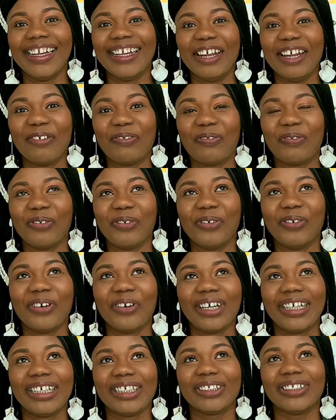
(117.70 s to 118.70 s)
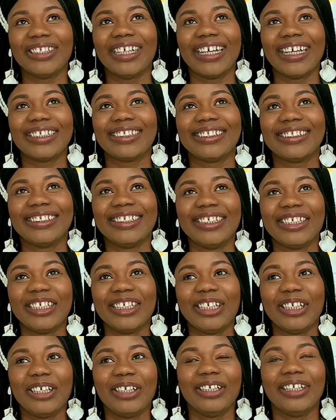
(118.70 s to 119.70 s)
level so that
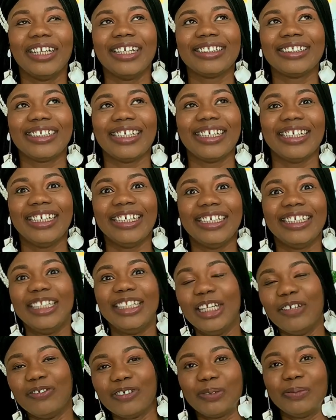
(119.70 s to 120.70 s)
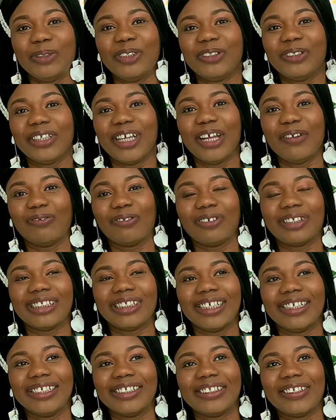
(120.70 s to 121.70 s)
let's say he lifts me to level
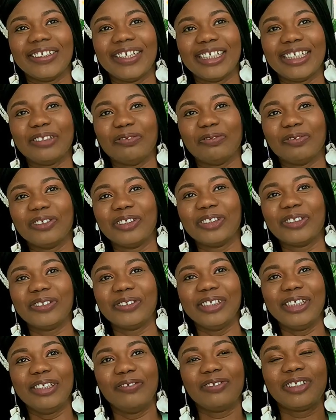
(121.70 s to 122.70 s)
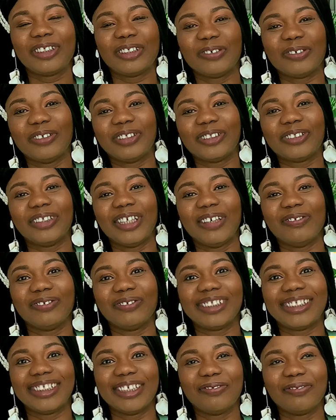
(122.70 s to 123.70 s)
10 so that he wants to lift someone to level
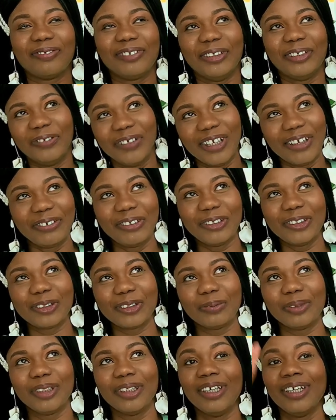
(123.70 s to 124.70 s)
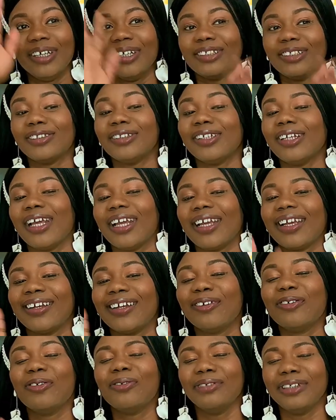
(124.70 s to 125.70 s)
7 he'll now use me so I'm like
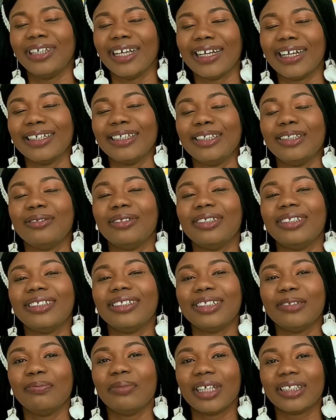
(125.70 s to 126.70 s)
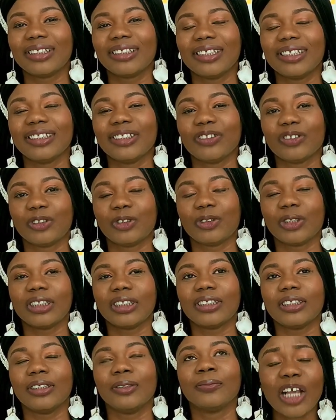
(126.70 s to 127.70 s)
oh yeah it, it, makes sense it's
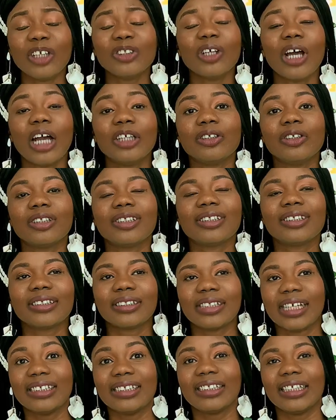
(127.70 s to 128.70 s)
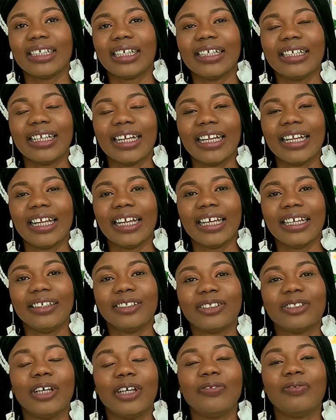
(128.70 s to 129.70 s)
interesting so i just started singing that line
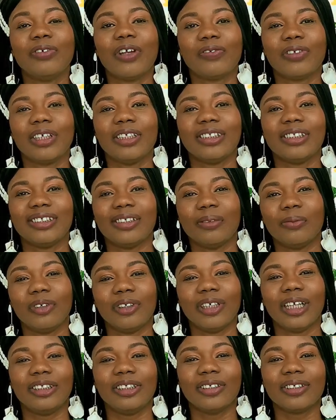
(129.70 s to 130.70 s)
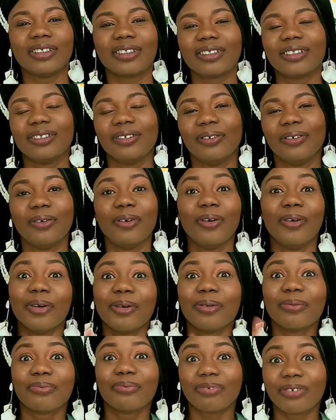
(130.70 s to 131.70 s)
so even after the sermon i just you know
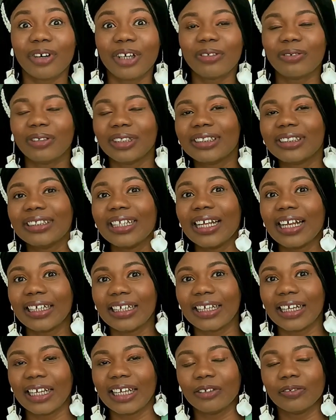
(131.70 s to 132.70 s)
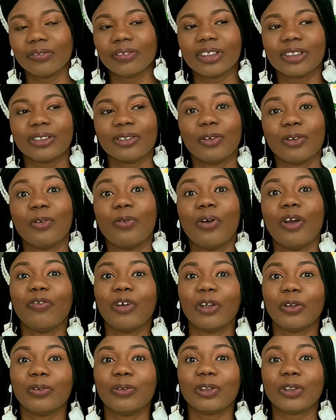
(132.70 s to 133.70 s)
prayed with that line of the song whoever
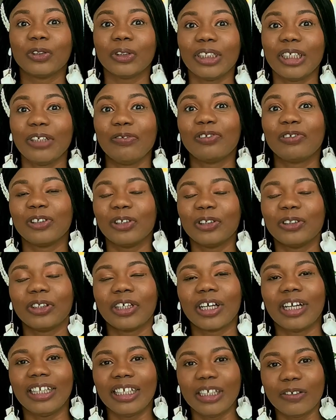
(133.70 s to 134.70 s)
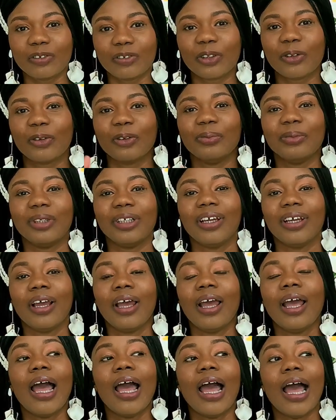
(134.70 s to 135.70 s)
you want to lift lord you can lift through me
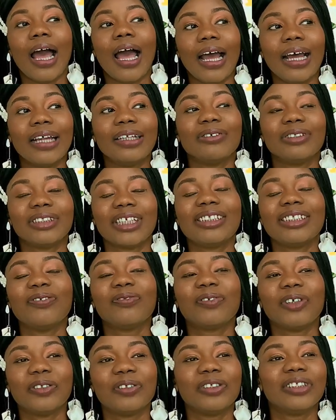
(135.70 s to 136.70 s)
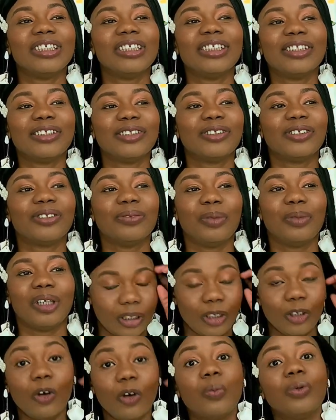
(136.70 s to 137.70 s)
and it was as if God was listening to me.
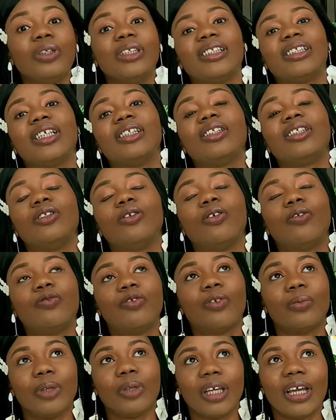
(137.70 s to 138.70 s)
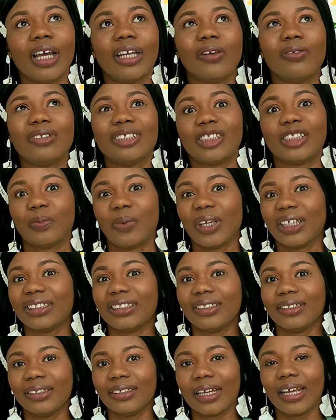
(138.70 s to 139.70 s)
He opened the setting door for me and I was
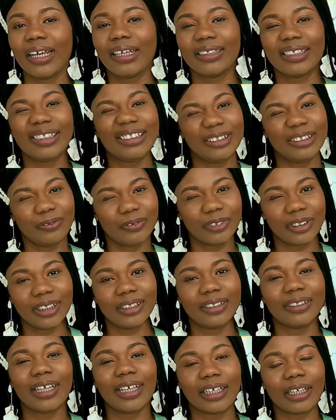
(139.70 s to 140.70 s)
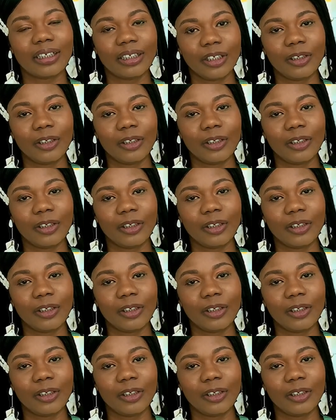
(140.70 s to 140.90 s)
expecting like a dividend, like an